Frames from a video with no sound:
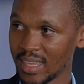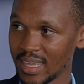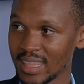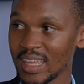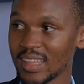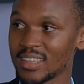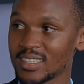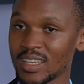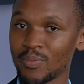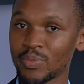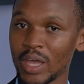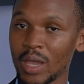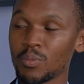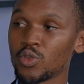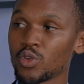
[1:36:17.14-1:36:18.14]
yet at the same
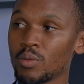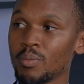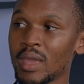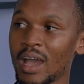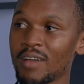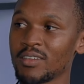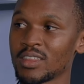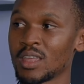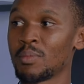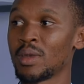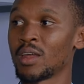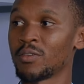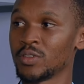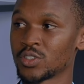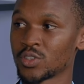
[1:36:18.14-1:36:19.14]
time you'll be having the
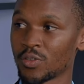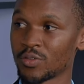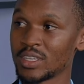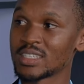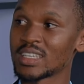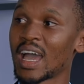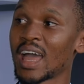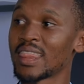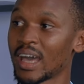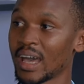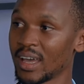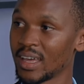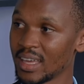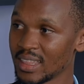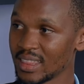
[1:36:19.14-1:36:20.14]
benefits of these
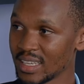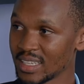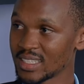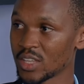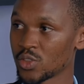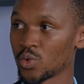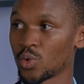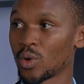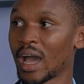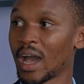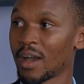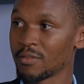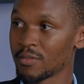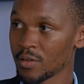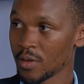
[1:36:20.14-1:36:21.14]
other things that you'll
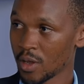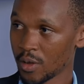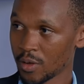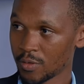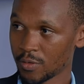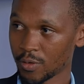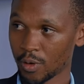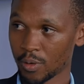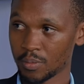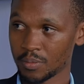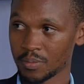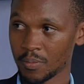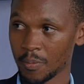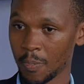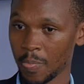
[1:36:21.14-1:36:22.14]
have from
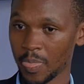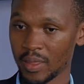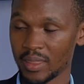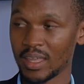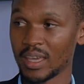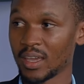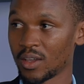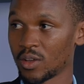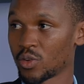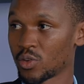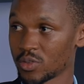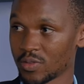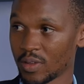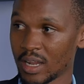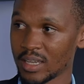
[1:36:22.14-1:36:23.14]
the
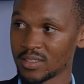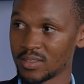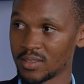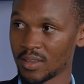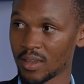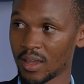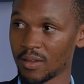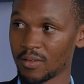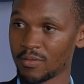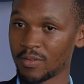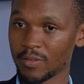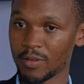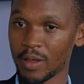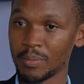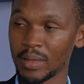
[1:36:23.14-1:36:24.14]
cruciferous uh,
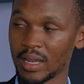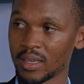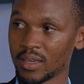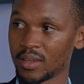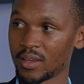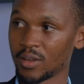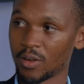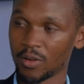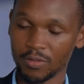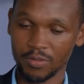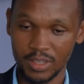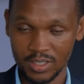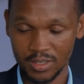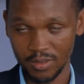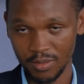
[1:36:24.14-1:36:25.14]
family of
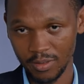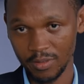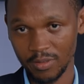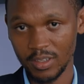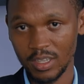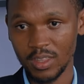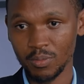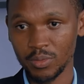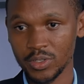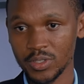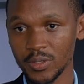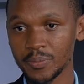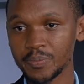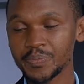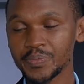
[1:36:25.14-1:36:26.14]
these
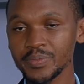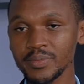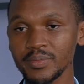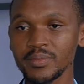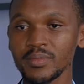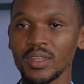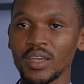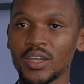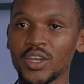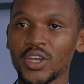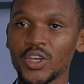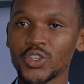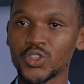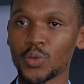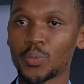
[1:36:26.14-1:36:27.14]
vegetables.
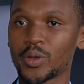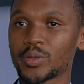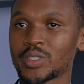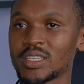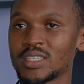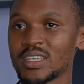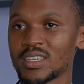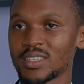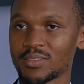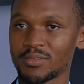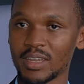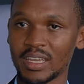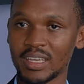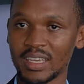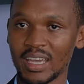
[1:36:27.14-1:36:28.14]
So processing is
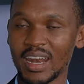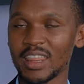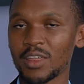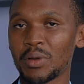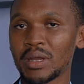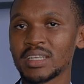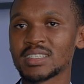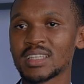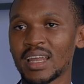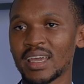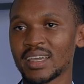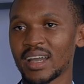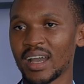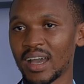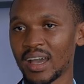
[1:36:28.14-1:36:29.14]
very key. Another one is
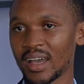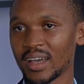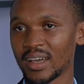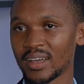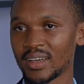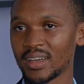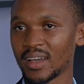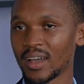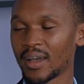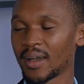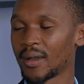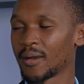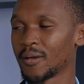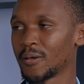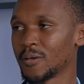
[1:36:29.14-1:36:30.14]
like uh,
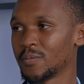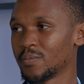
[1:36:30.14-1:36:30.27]
uh,